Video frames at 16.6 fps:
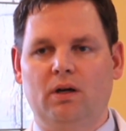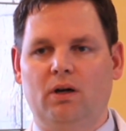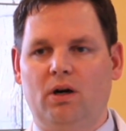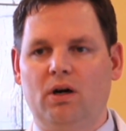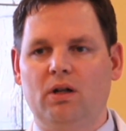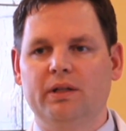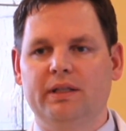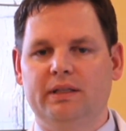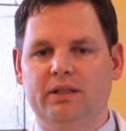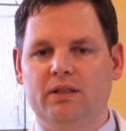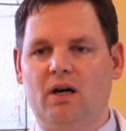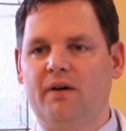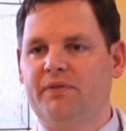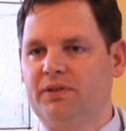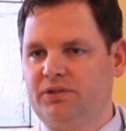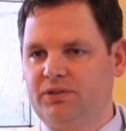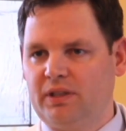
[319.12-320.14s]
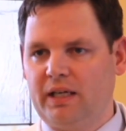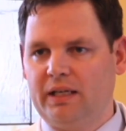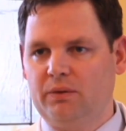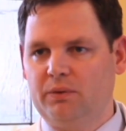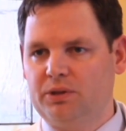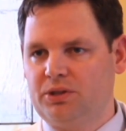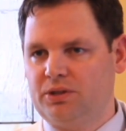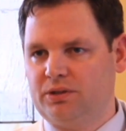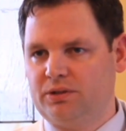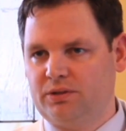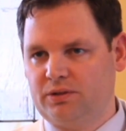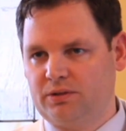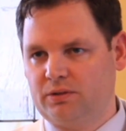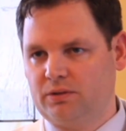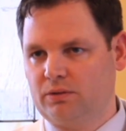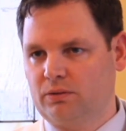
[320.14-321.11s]
all in the office setting, which
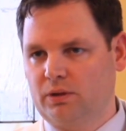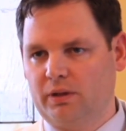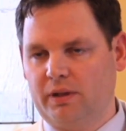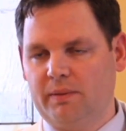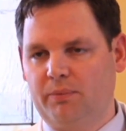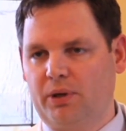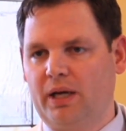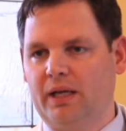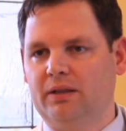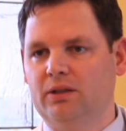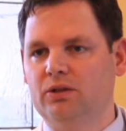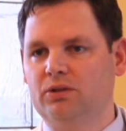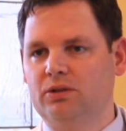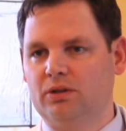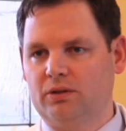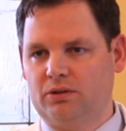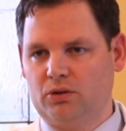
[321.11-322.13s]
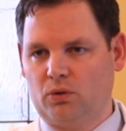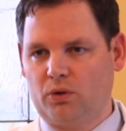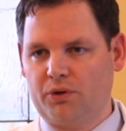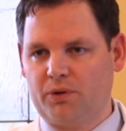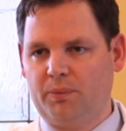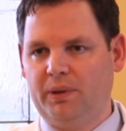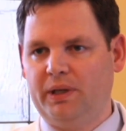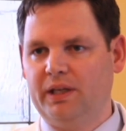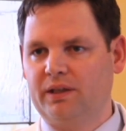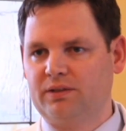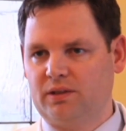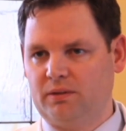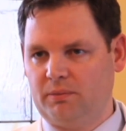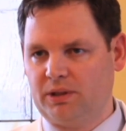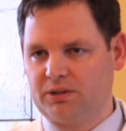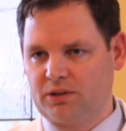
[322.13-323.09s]
is really brand new to
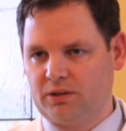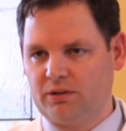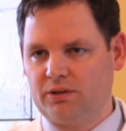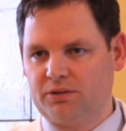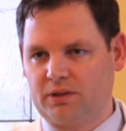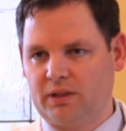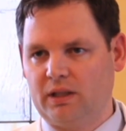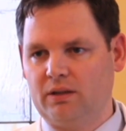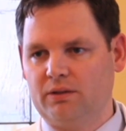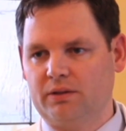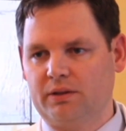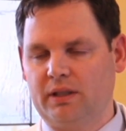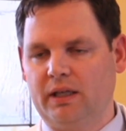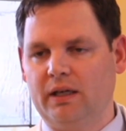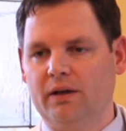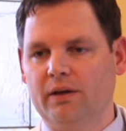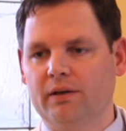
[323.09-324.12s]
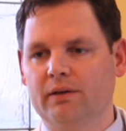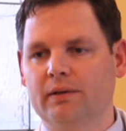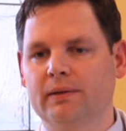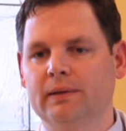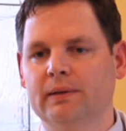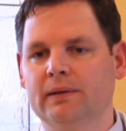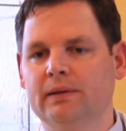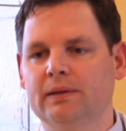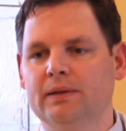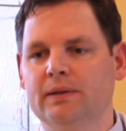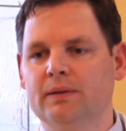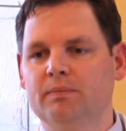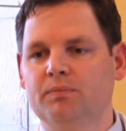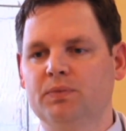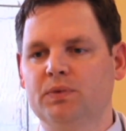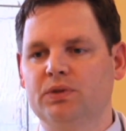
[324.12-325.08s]
orthopedics and musculoskeletal care.
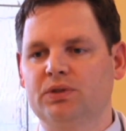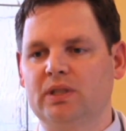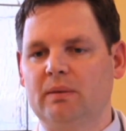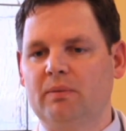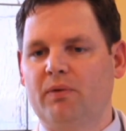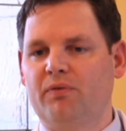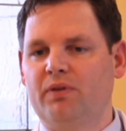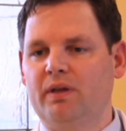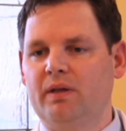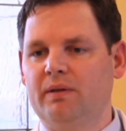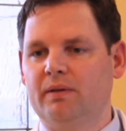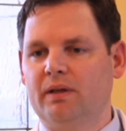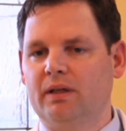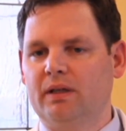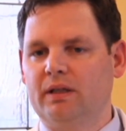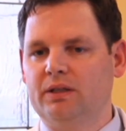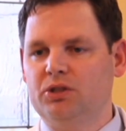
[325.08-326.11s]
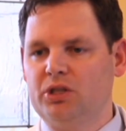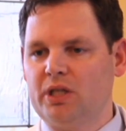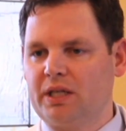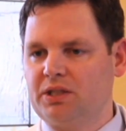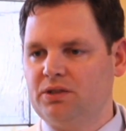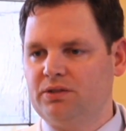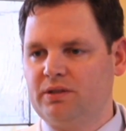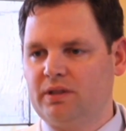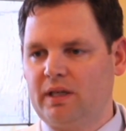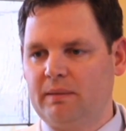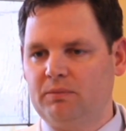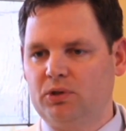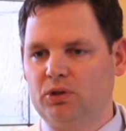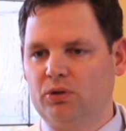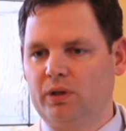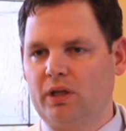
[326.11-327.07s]
Some of the injections that
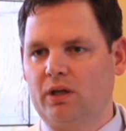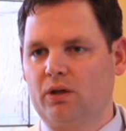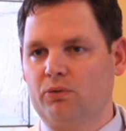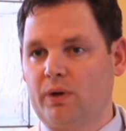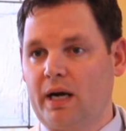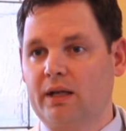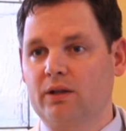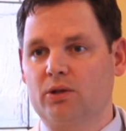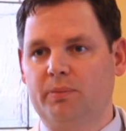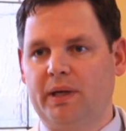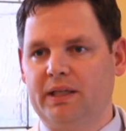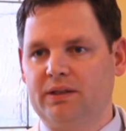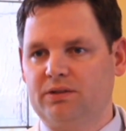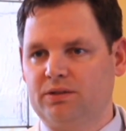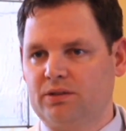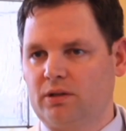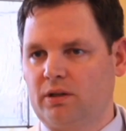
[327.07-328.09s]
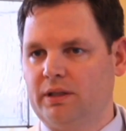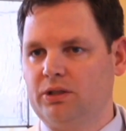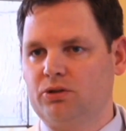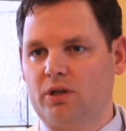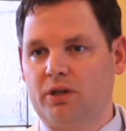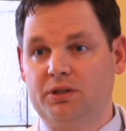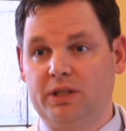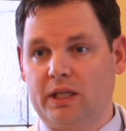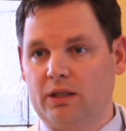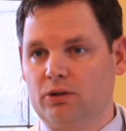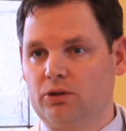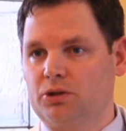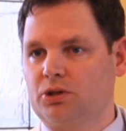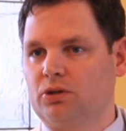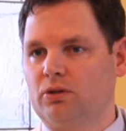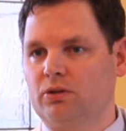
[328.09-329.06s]
I'm doing on a regular basis are
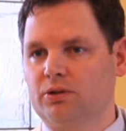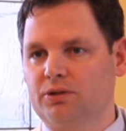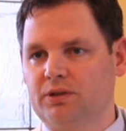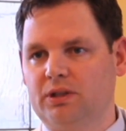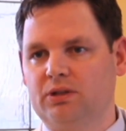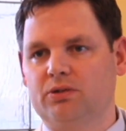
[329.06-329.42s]
intra-articular shoulders,